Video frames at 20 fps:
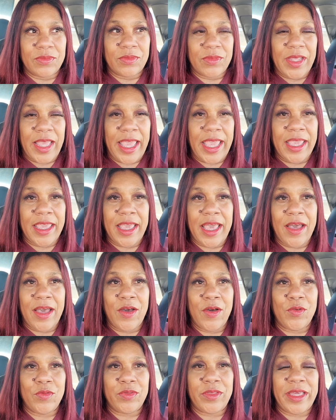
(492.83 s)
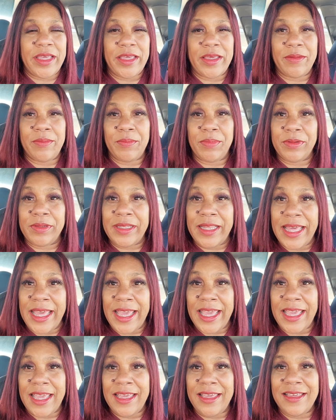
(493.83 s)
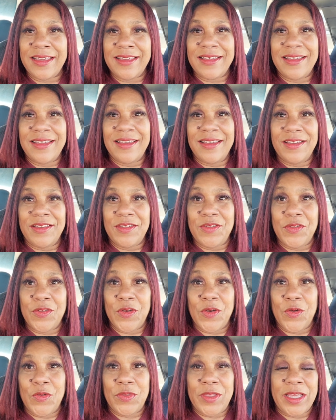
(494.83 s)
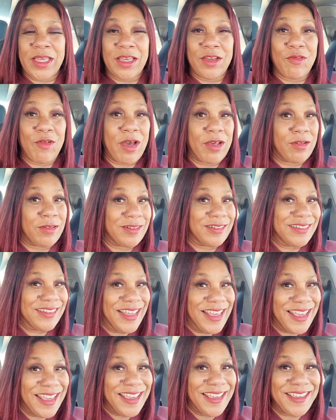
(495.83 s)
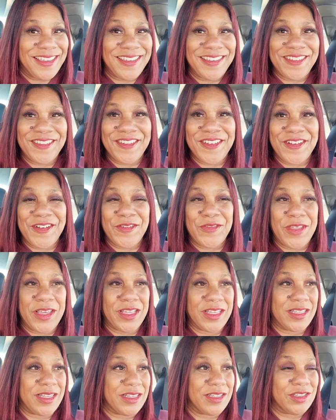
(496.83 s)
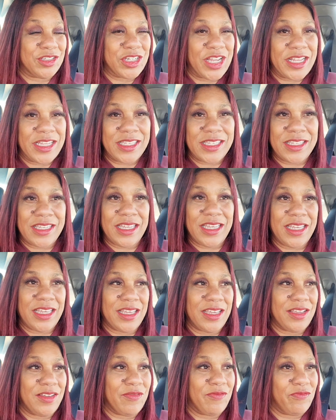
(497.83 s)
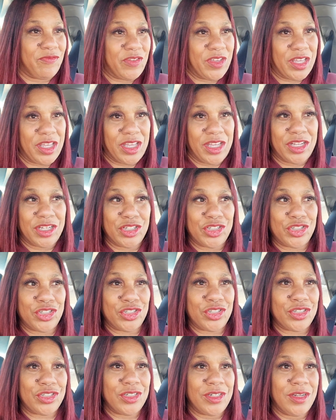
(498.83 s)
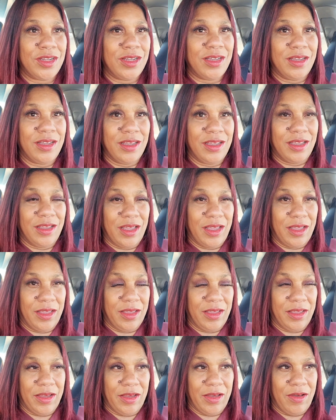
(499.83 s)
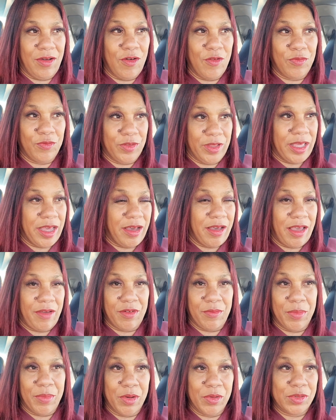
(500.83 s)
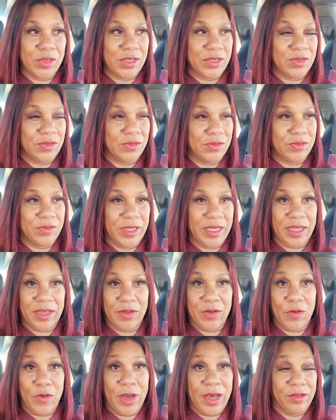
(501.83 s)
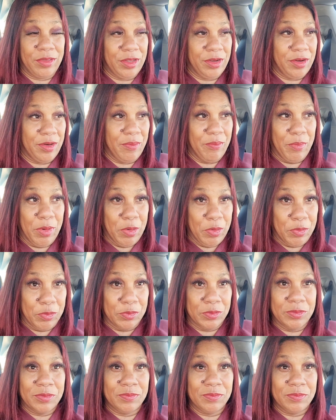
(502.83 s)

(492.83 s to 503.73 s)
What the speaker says: hang out, they can play, you know, they can go out on the lake, you know, they can jet ski, fish. Hopefully I'll have a boat soon. They can go out there and boat,